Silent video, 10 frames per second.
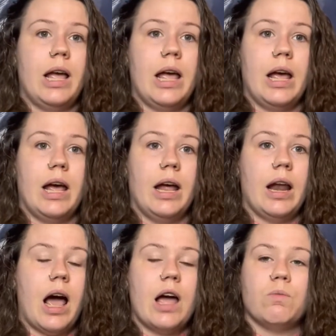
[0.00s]

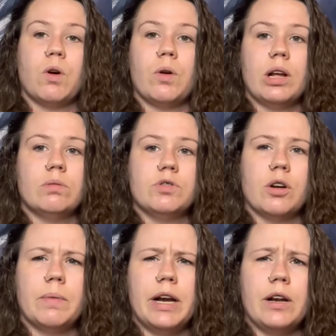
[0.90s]
And I wrote him
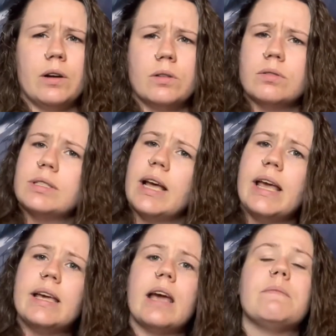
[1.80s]
so many notes.
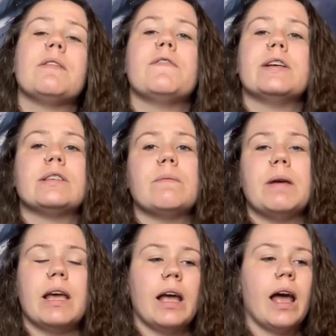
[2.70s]
He came to visit
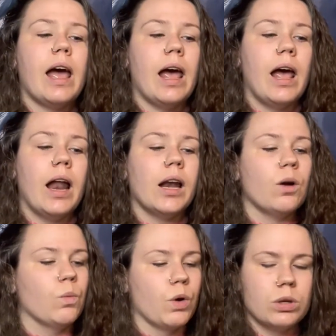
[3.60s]
me,
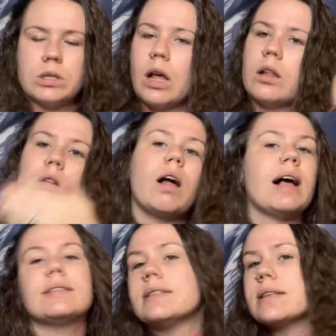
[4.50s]
and rose-colored
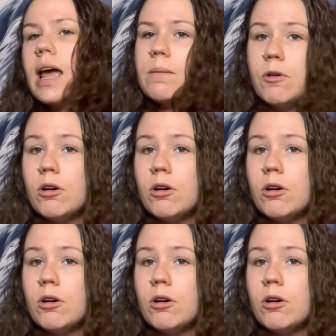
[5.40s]
glasses came